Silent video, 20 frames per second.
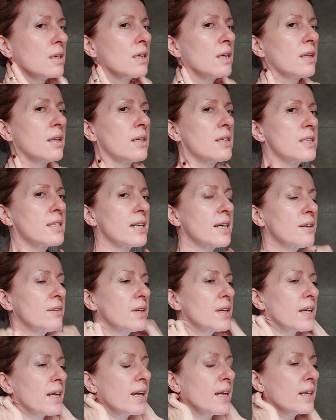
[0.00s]
And down
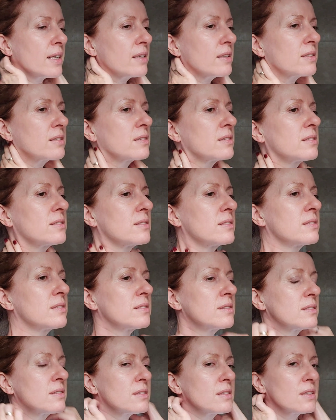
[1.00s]
again.
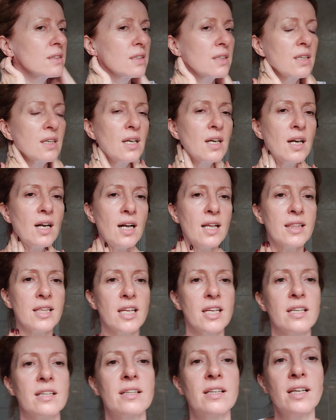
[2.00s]
And
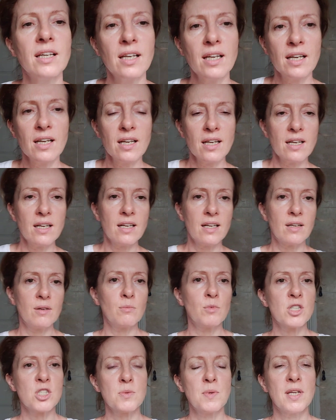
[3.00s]
then
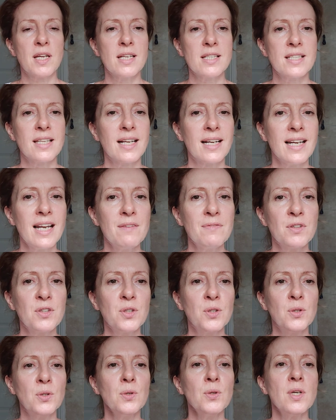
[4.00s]
once we get to the
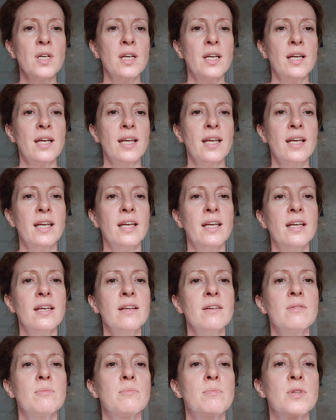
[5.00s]
clavicle,
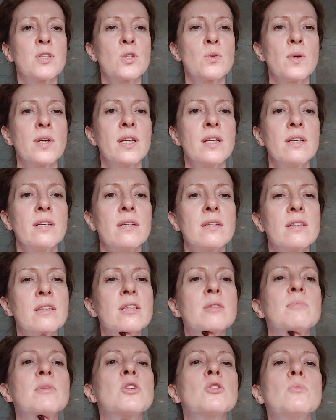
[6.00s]
here between
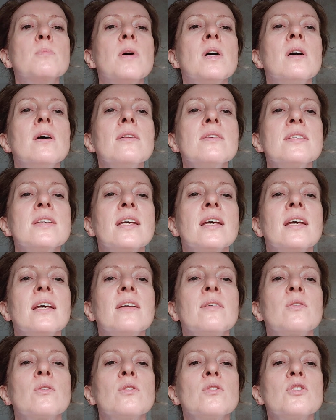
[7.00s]
the middle parts here,
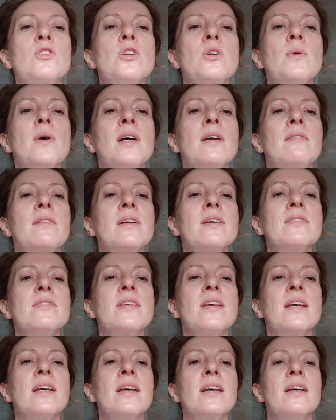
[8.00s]
you've got two areas
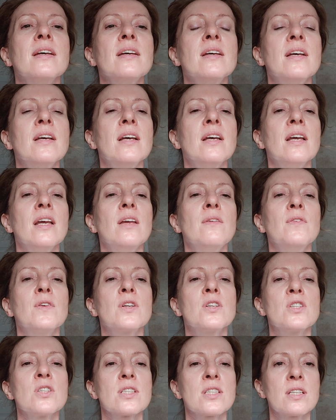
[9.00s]
here. If you
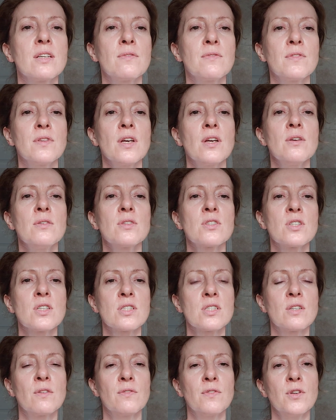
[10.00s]
can just give those
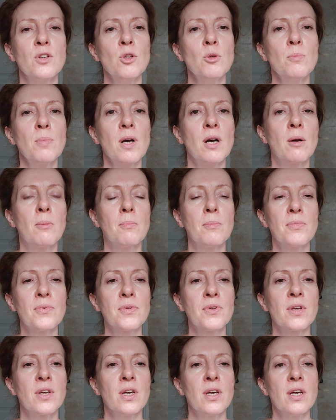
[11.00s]
just a few
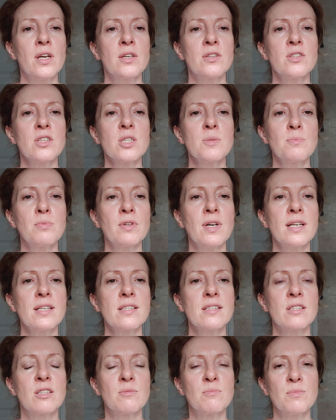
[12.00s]
pumps, just
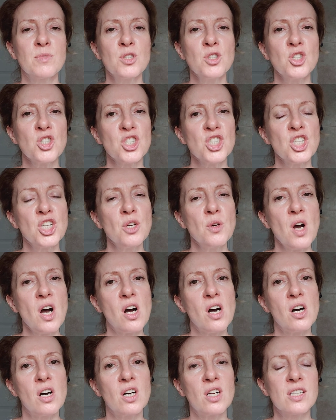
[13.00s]
press them, not too
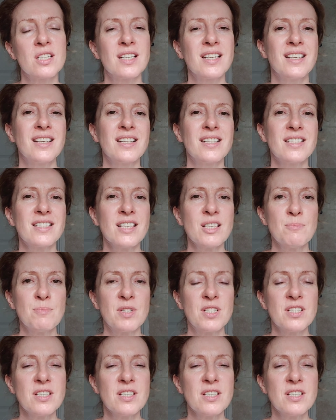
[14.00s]
hard, just a